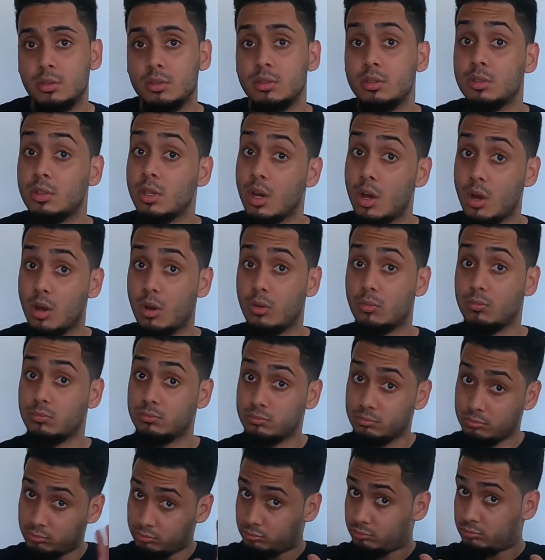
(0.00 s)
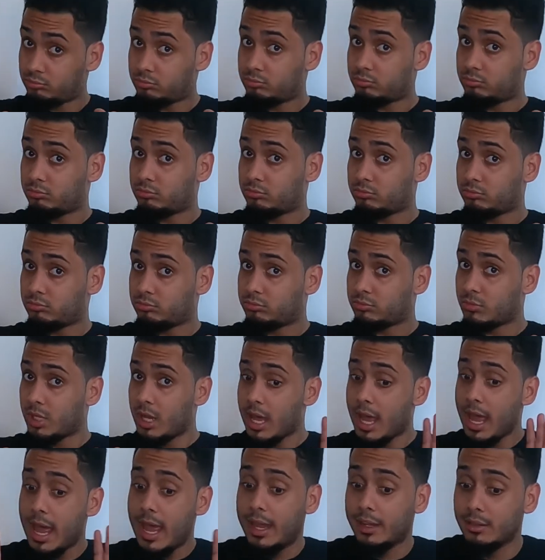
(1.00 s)
So,
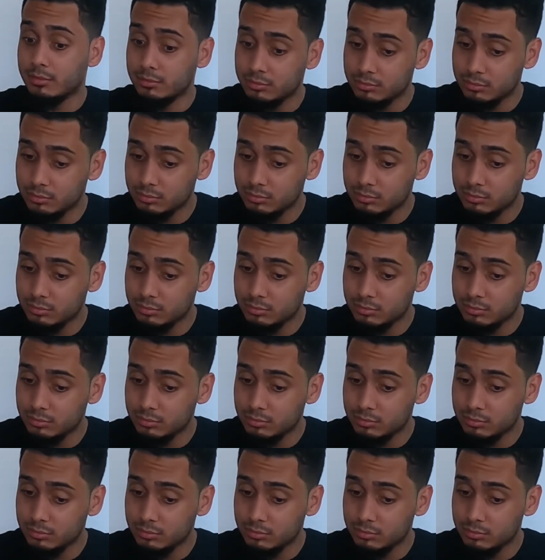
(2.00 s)
hey,